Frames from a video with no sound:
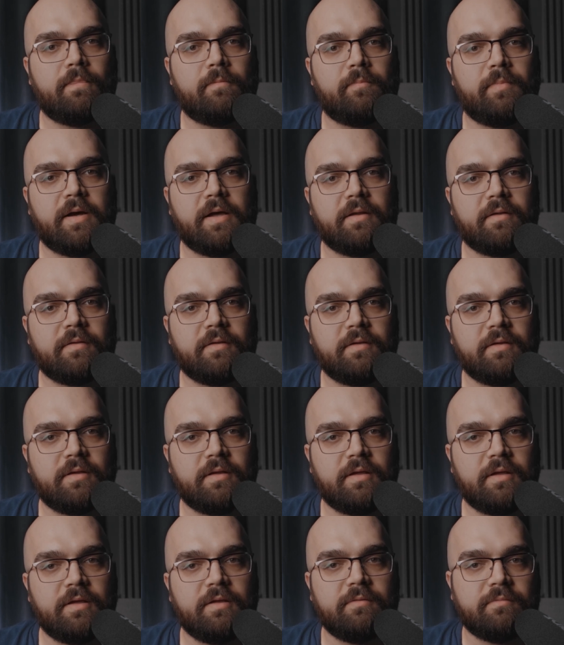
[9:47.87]
but
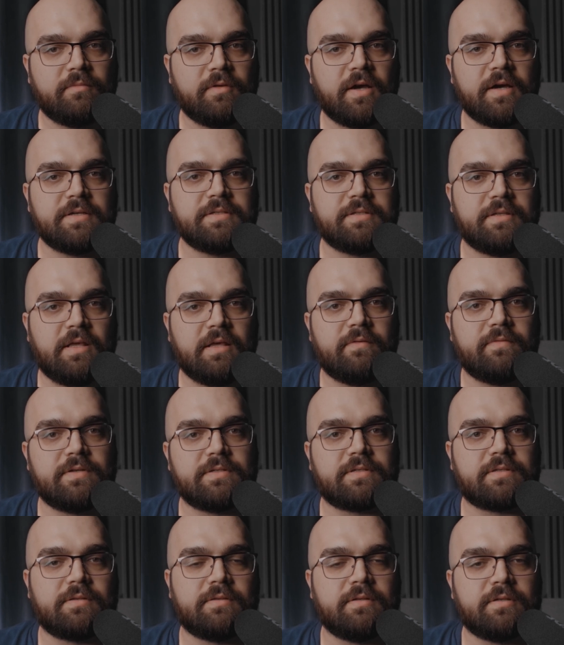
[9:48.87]
he does give
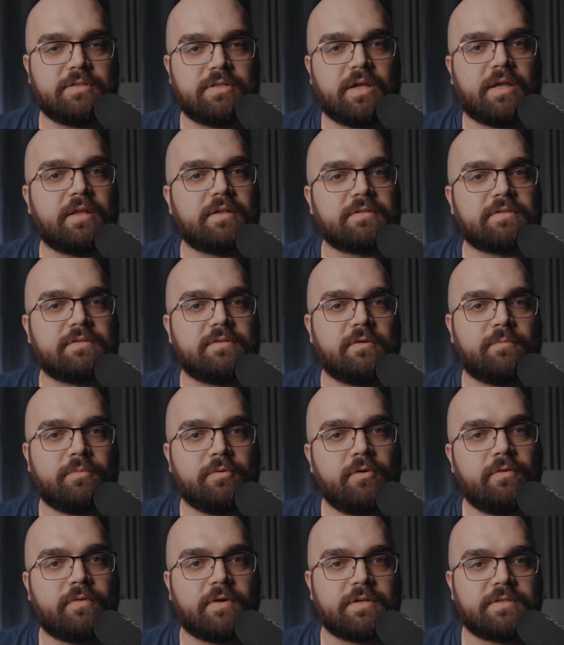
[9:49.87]
us the chance to
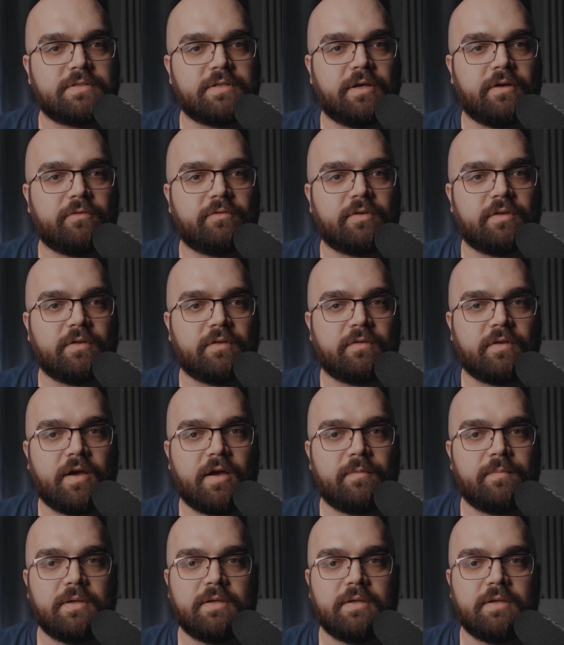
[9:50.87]
prove ourselves in the time.